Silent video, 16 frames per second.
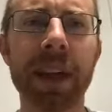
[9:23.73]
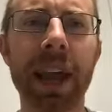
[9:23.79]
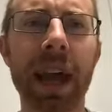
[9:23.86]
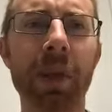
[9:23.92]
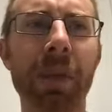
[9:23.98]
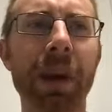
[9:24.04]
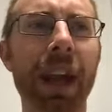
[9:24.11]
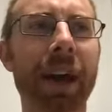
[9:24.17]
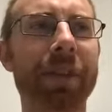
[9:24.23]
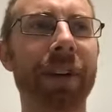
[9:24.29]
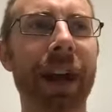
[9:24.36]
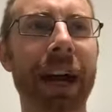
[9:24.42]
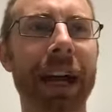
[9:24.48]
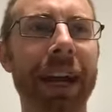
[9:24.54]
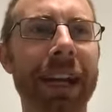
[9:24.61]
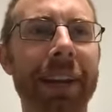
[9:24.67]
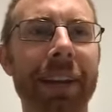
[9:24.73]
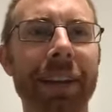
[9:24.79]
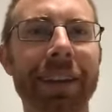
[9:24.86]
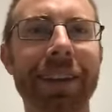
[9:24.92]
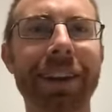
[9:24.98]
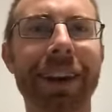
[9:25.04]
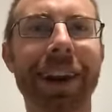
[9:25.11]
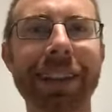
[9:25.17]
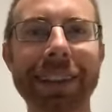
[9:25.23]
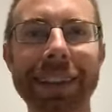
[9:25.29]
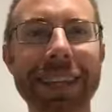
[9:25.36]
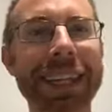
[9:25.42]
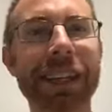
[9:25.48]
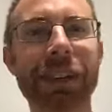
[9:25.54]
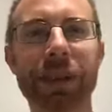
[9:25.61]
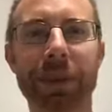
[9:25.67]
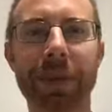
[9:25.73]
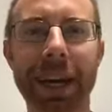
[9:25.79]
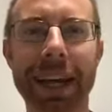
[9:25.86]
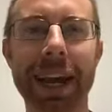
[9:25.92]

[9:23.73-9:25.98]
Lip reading: And whenever I unleash on my